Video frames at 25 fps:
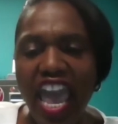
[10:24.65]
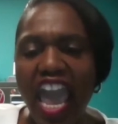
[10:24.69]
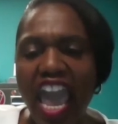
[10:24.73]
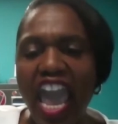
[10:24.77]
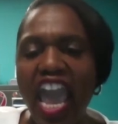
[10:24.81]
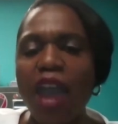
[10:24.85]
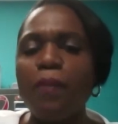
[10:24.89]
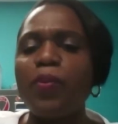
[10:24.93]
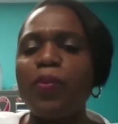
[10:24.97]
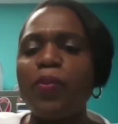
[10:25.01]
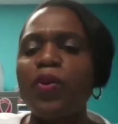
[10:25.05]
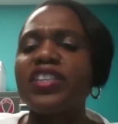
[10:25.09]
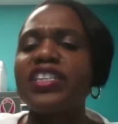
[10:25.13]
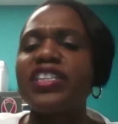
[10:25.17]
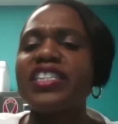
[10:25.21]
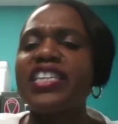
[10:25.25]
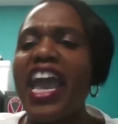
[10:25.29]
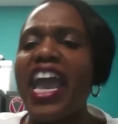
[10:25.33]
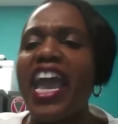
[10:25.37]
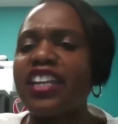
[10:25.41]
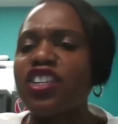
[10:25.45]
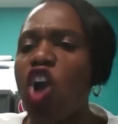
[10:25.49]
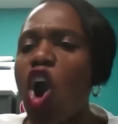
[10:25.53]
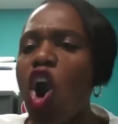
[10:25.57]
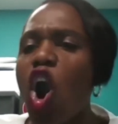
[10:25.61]
and
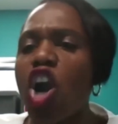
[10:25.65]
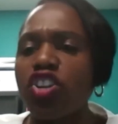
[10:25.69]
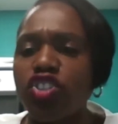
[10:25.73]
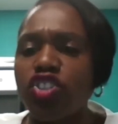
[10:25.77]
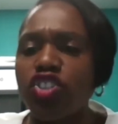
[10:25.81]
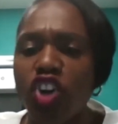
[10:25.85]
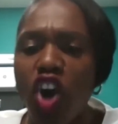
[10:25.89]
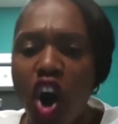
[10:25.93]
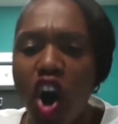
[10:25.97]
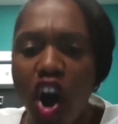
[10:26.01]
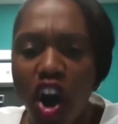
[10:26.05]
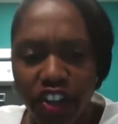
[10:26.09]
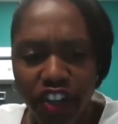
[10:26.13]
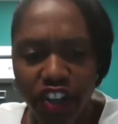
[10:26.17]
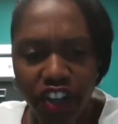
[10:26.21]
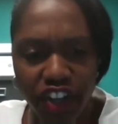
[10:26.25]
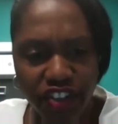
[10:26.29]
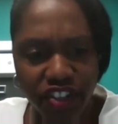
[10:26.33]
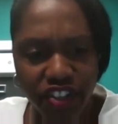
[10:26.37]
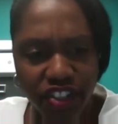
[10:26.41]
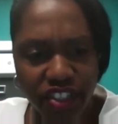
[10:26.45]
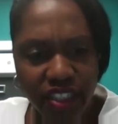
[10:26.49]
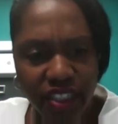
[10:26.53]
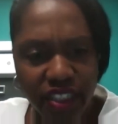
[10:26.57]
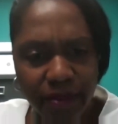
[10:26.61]
protect our
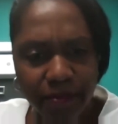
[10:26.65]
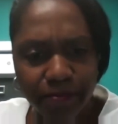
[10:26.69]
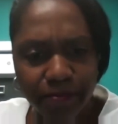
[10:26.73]
daughters.